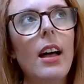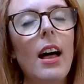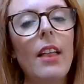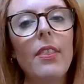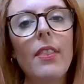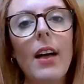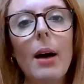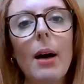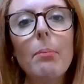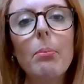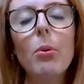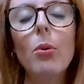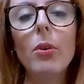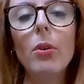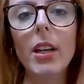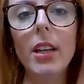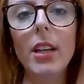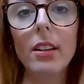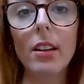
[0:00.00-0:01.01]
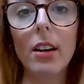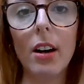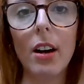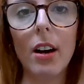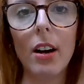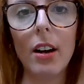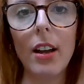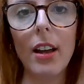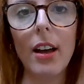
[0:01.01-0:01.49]
at that point,
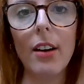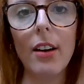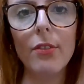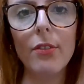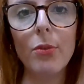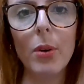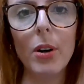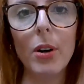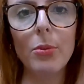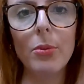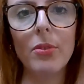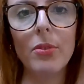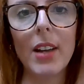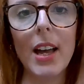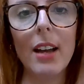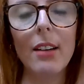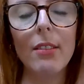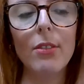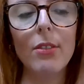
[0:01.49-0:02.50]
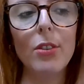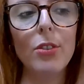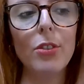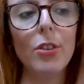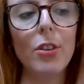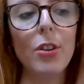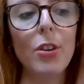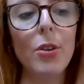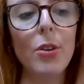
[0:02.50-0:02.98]
I have worked with
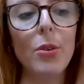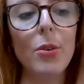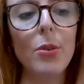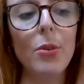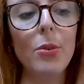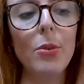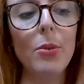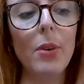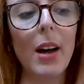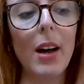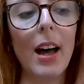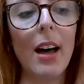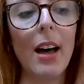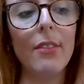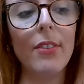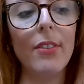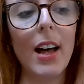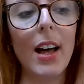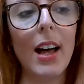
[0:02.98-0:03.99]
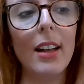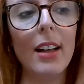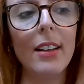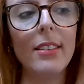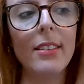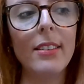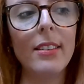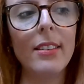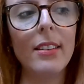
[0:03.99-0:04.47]
carers who have
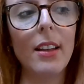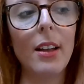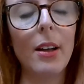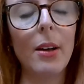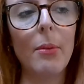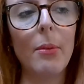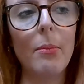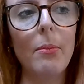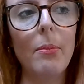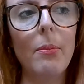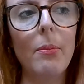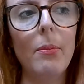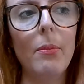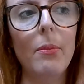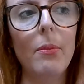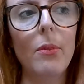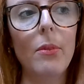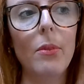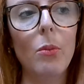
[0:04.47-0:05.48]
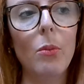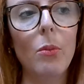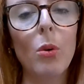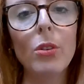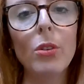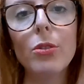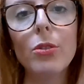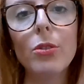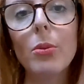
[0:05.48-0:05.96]
had
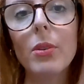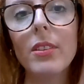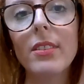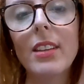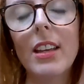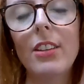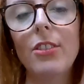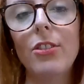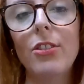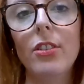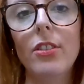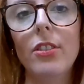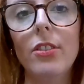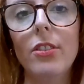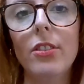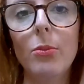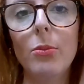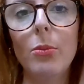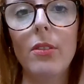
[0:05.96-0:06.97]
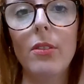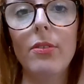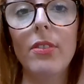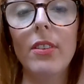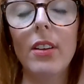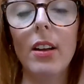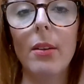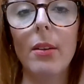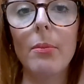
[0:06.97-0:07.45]
one-to-one sessions
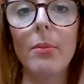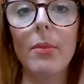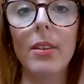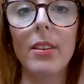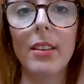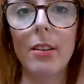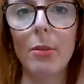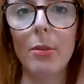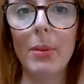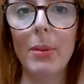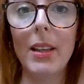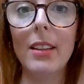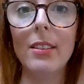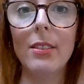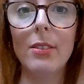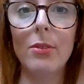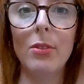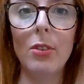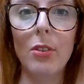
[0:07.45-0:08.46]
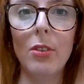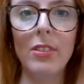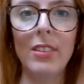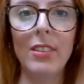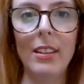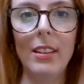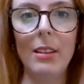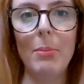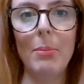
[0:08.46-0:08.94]
with a therapist,
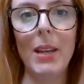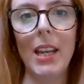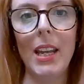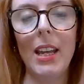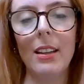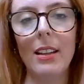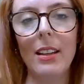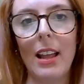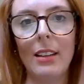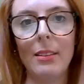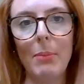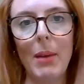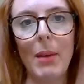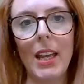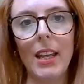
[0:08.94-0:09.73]
DDP and